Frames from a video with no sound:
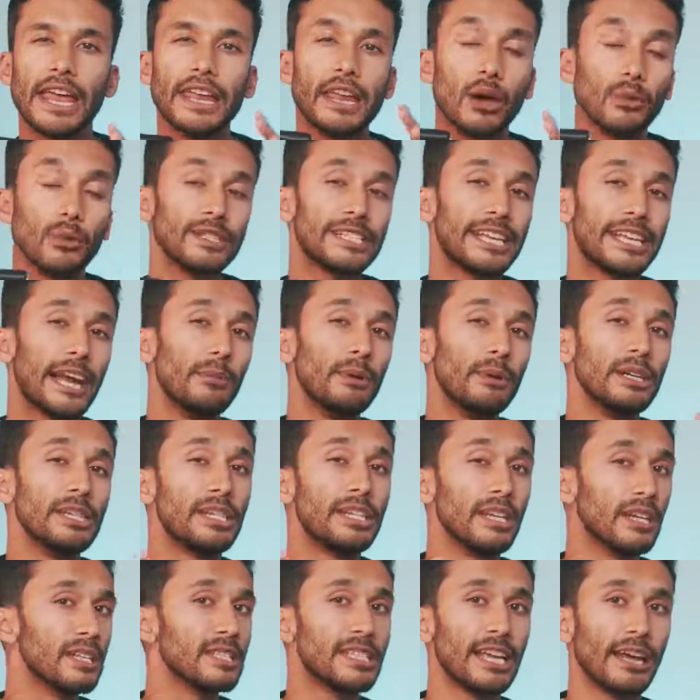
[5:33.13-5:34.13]
Now this camera
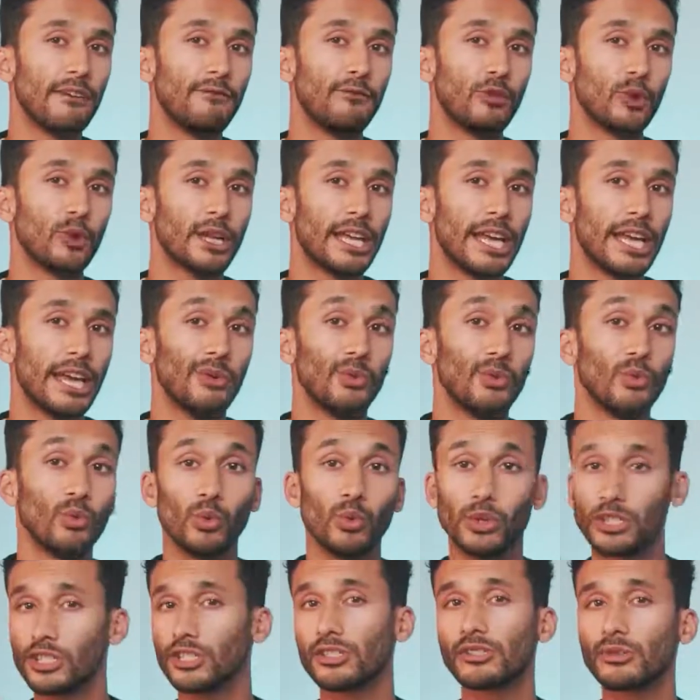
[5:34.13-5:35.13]
does have 4K,
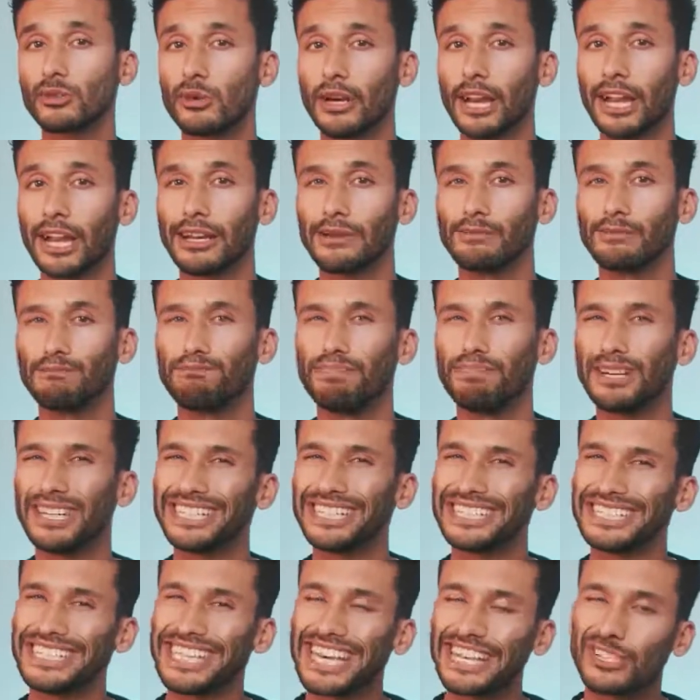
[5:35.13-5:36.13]
which is great,
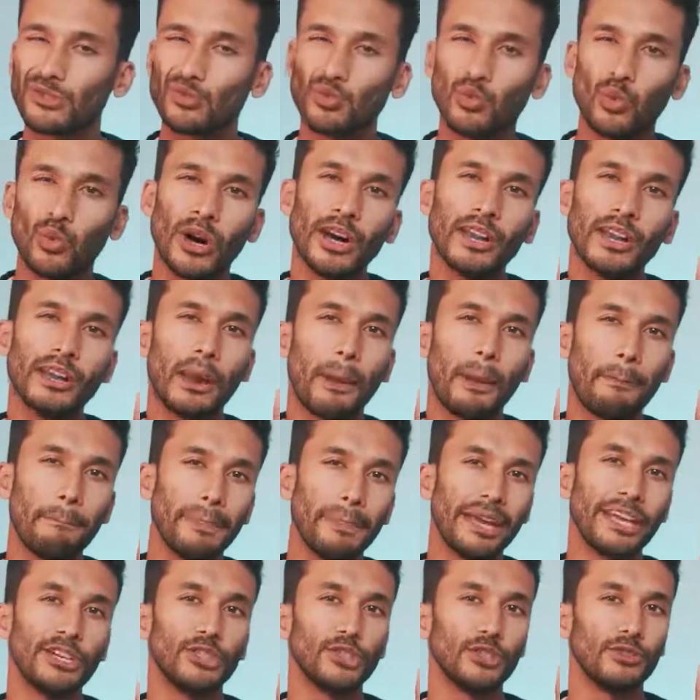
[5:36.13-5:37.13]
but it has one
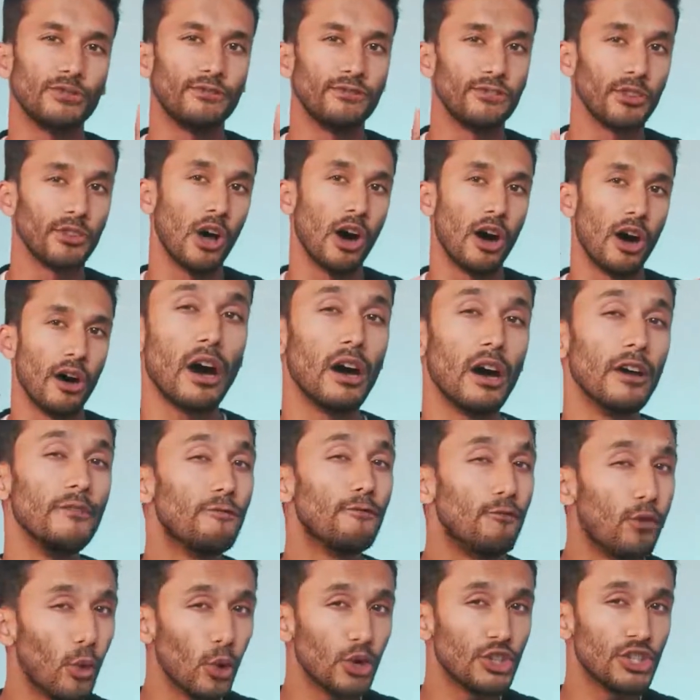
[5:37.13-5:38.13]
major flaw.
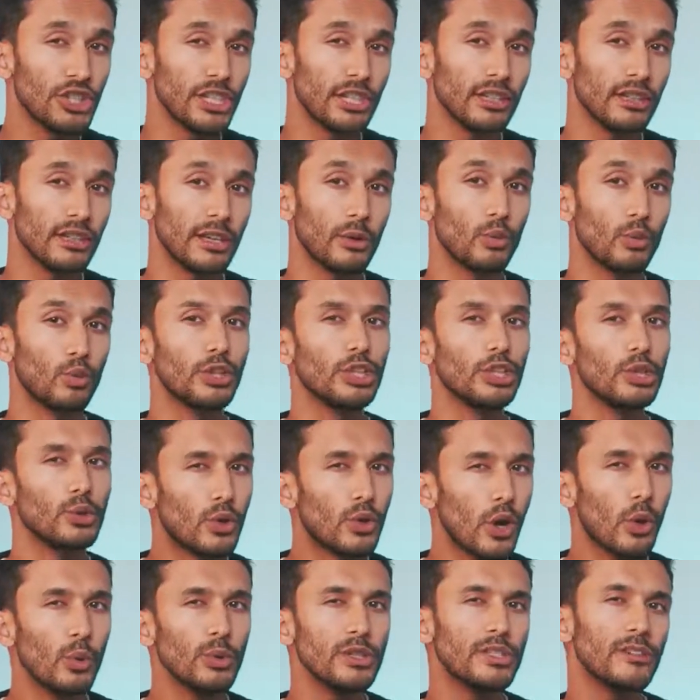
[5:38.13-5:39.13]
Unfortunately, when you
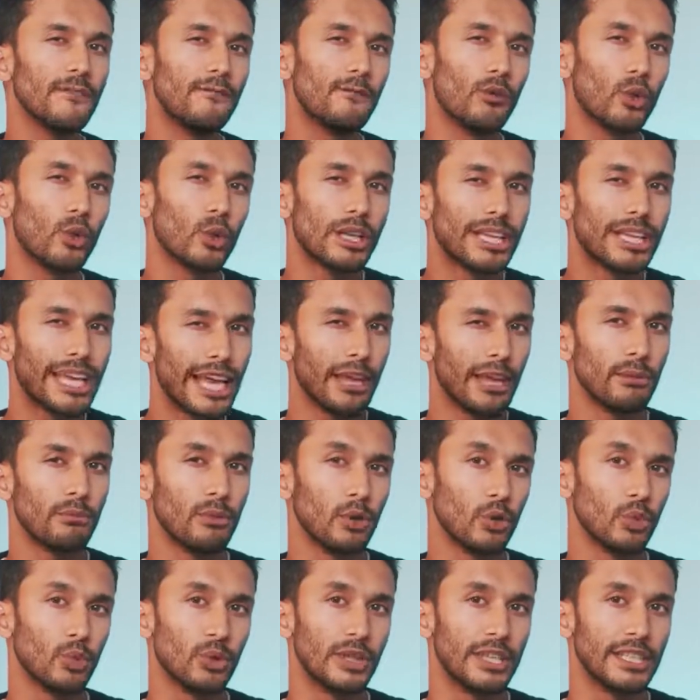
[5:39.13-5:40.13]
go into 4K
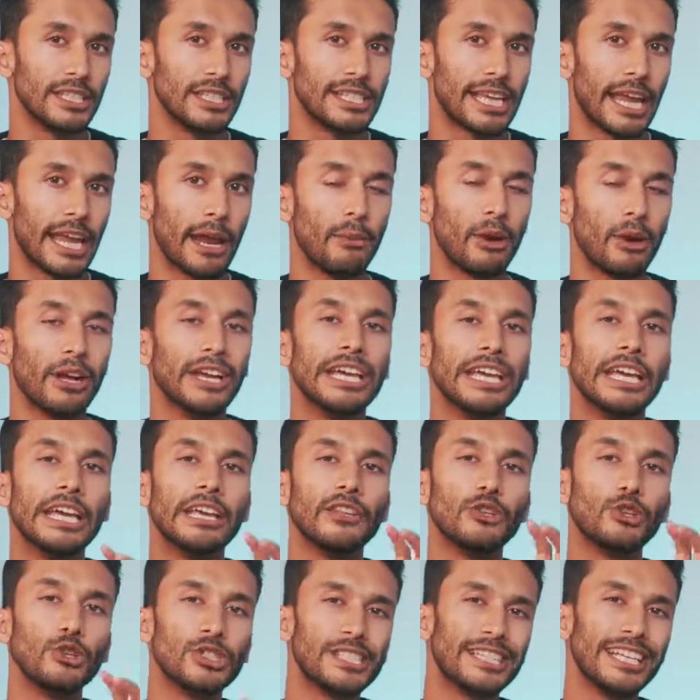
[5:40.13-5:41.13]
mode with this camera,
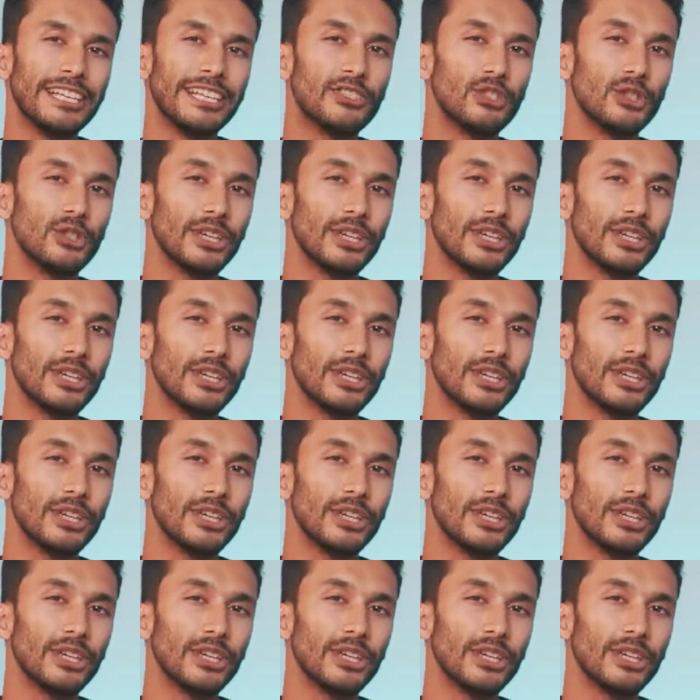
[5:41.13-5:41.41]
your sensor